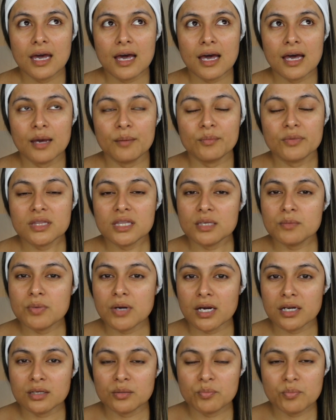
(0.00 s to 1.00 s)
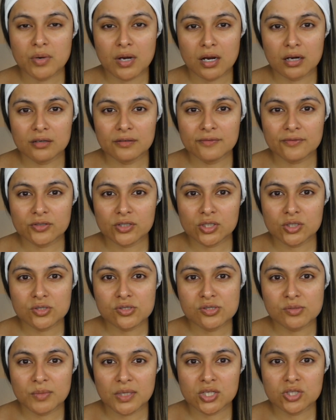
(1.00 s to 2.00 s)
the bottom bar for you,
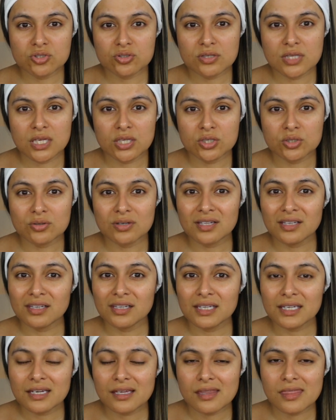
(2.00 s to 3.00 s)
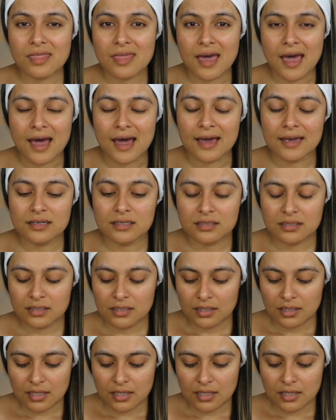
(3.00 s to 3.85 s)
so make sure that you click that